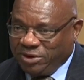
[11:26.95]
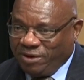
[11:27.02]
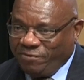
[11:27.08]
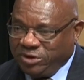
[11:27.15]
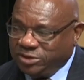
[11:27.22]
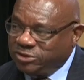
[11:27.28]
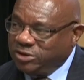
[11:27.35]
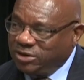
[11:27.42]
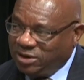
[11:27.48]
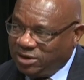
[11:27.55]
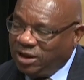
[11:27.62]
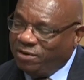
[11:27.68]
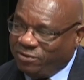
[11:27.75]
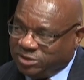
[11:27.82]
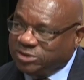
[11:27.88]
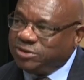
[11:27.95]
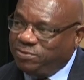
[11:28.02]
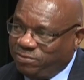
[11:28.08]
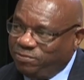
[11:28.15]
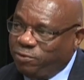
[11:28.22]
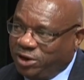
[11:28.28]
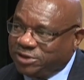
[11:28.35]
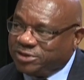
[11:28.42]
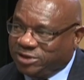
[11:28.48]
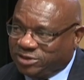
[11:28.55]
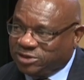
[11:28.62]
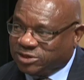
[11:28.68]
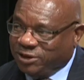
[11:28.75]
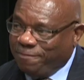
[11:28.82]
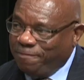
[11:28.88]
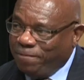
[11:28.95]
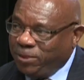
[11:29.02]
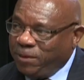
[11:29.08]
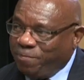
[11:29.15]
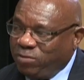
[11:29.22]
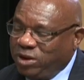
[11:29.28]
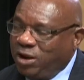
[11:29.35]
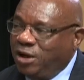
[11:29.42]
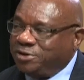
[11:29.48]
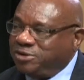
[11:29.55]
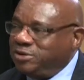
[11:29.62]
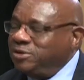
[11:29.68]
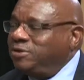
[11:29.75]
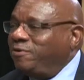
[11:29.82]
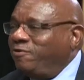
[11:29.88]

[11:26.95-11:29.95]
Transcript: of his presidency, because it